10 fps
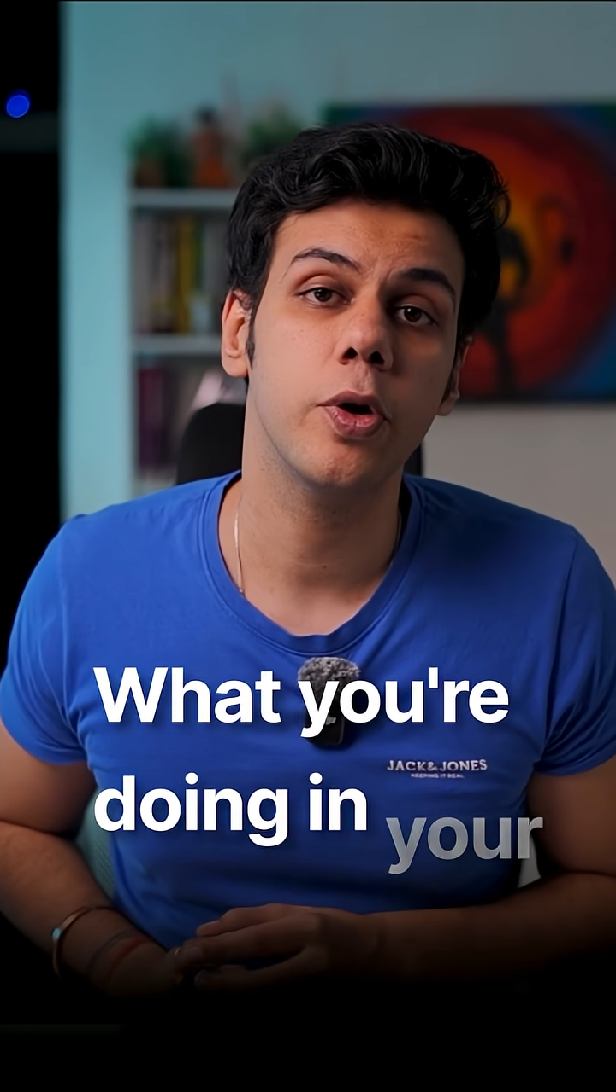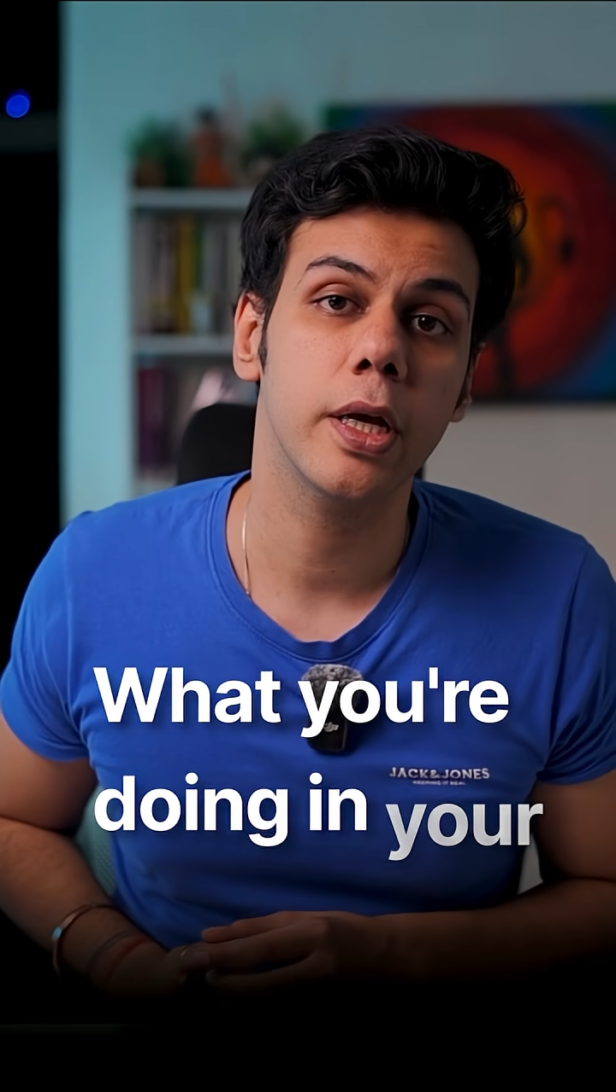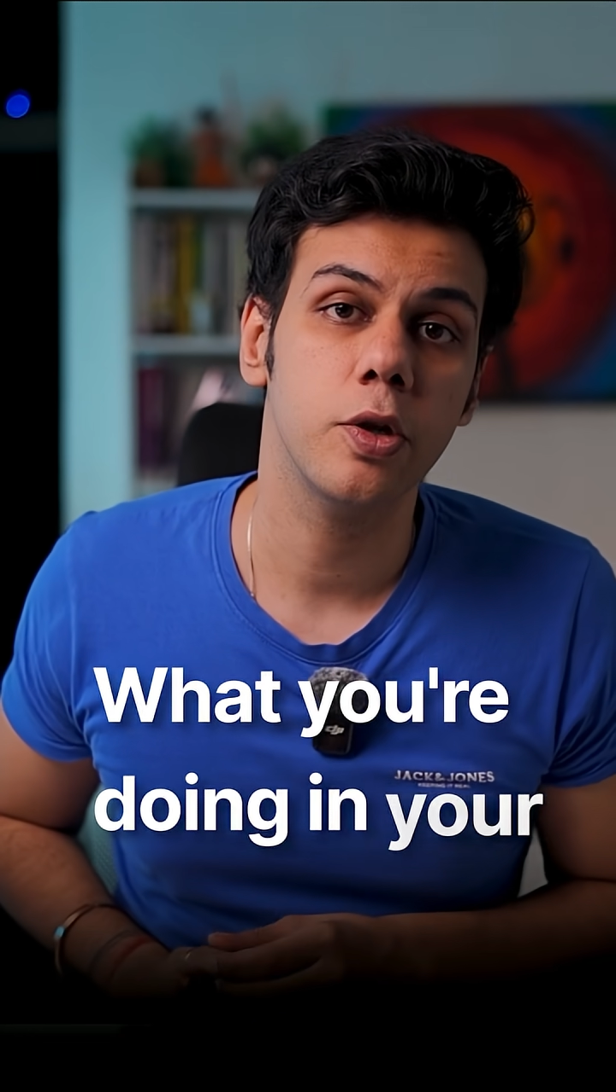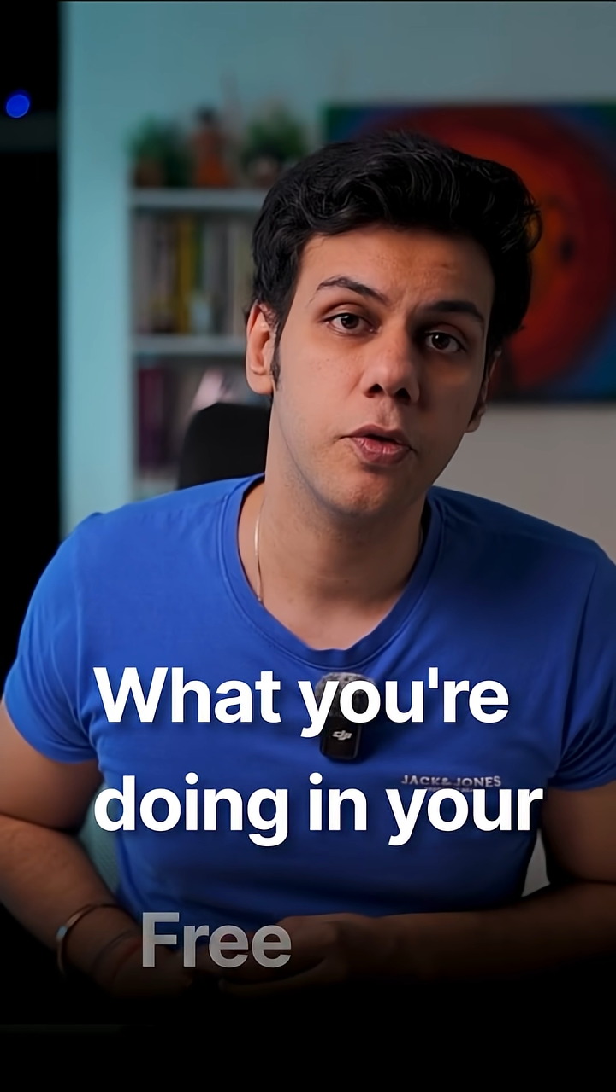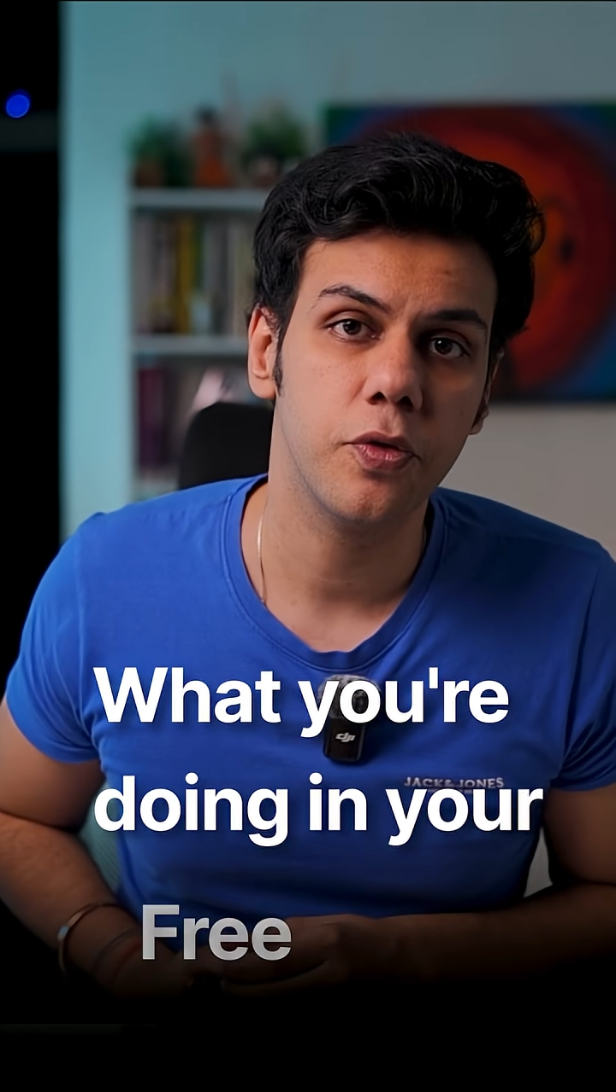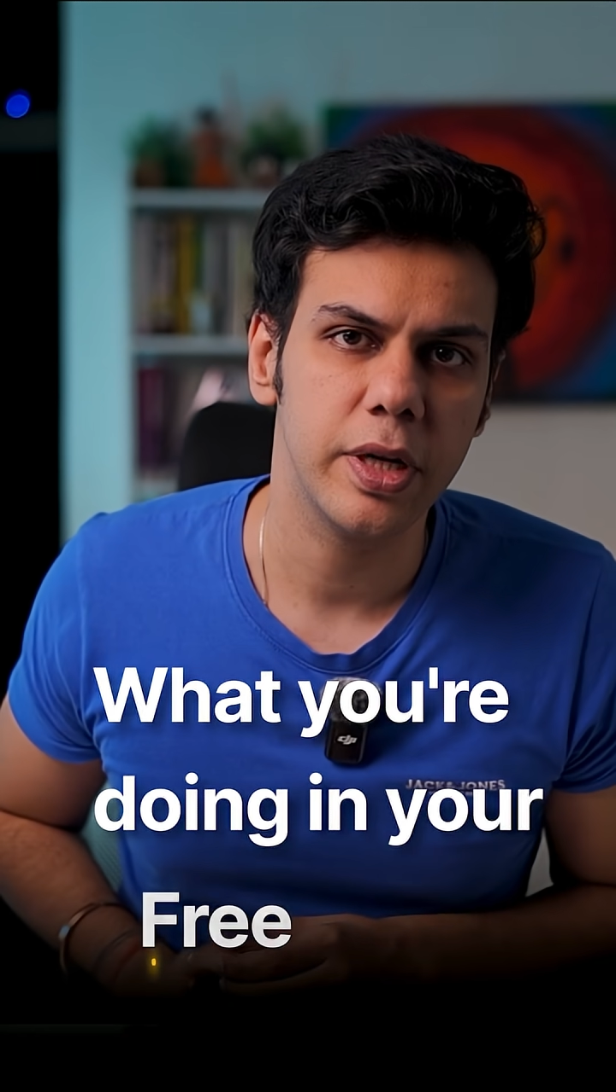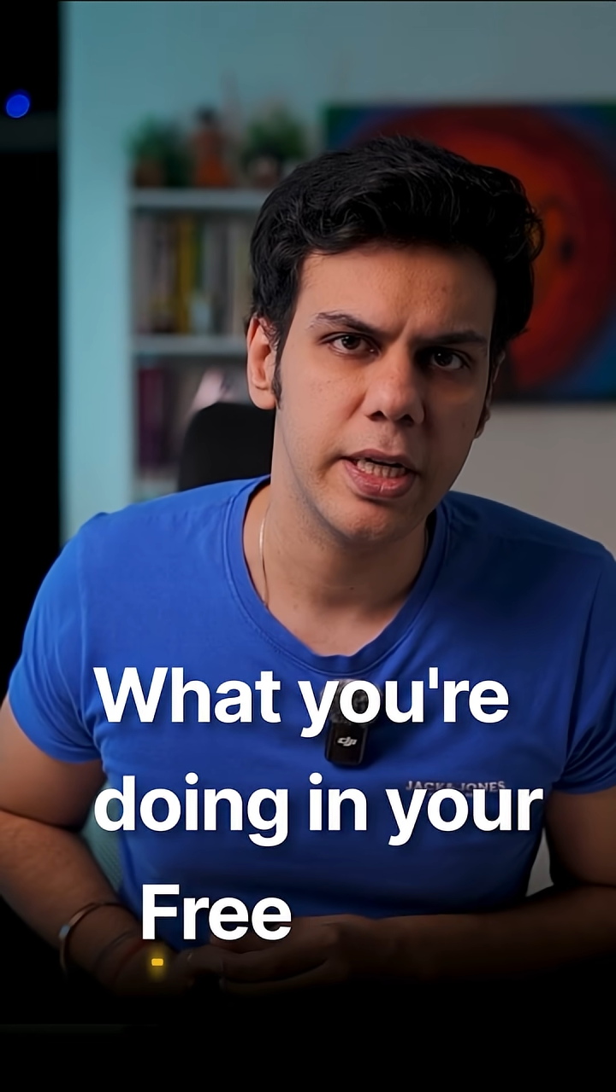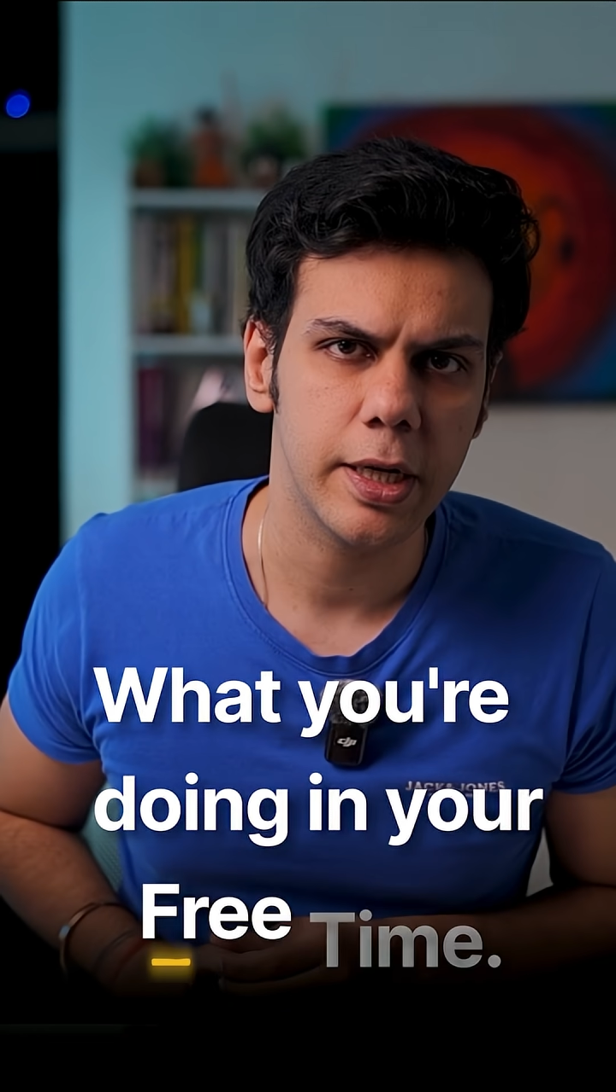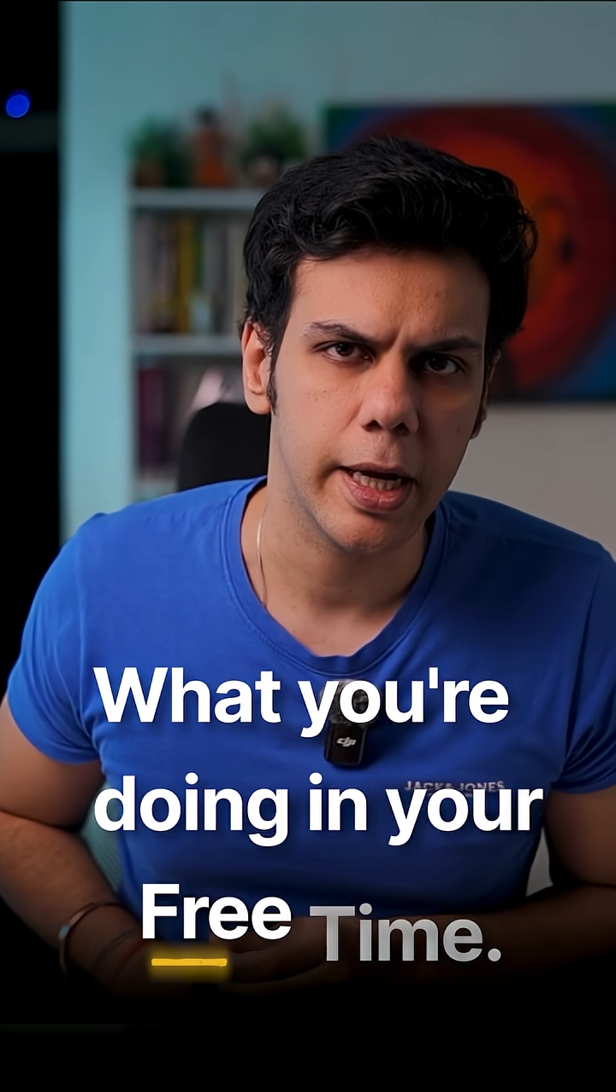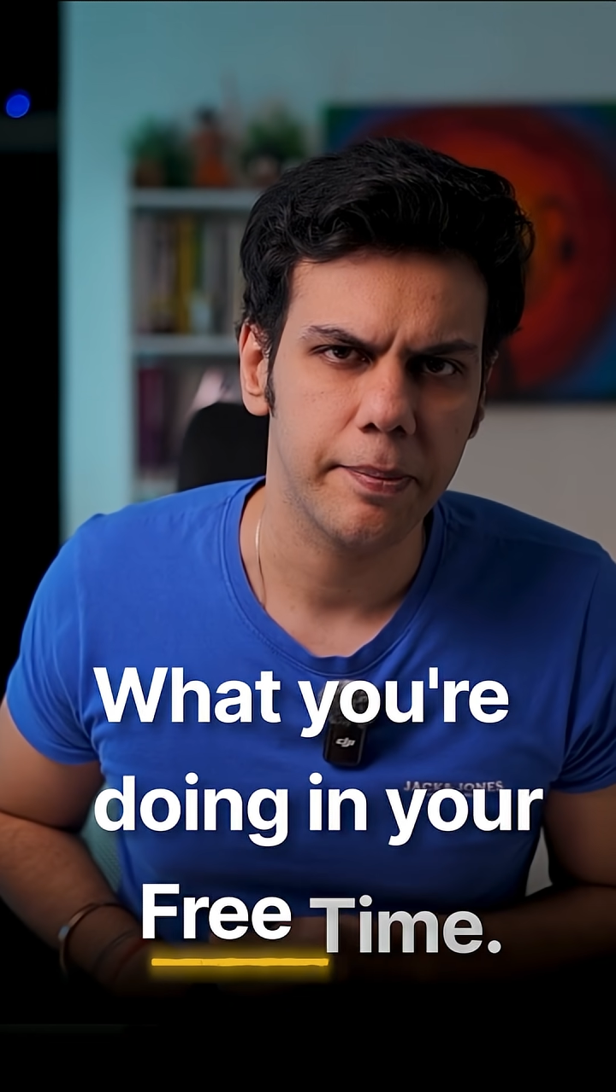doing in your
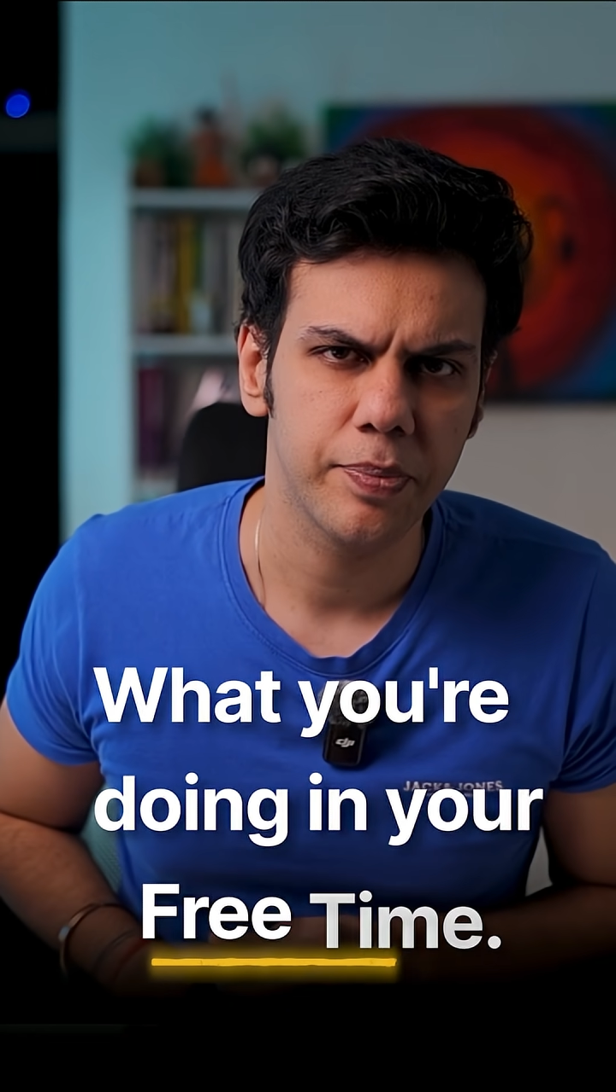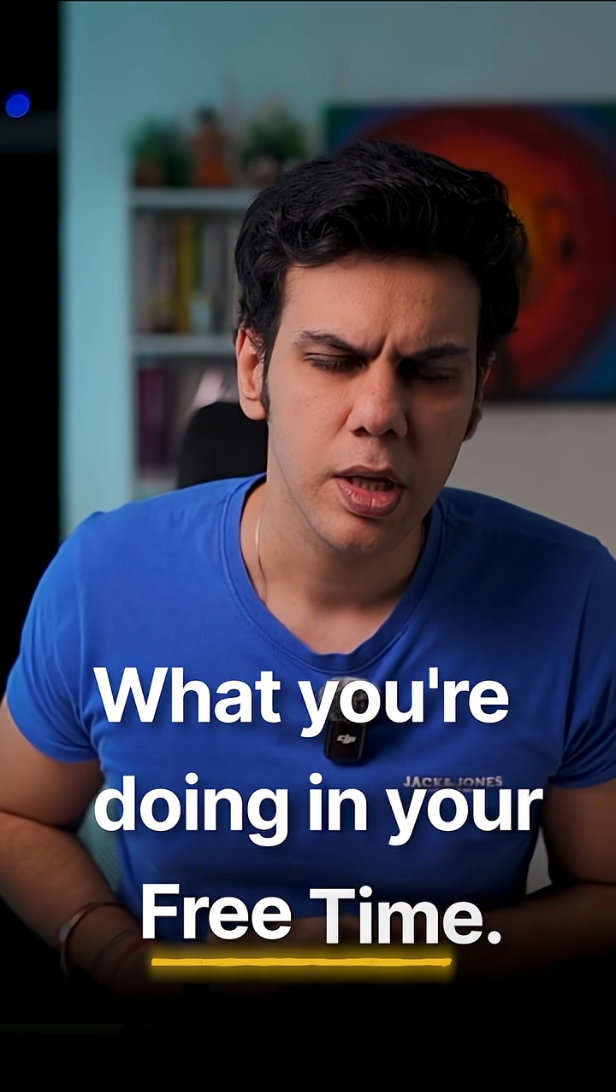free time.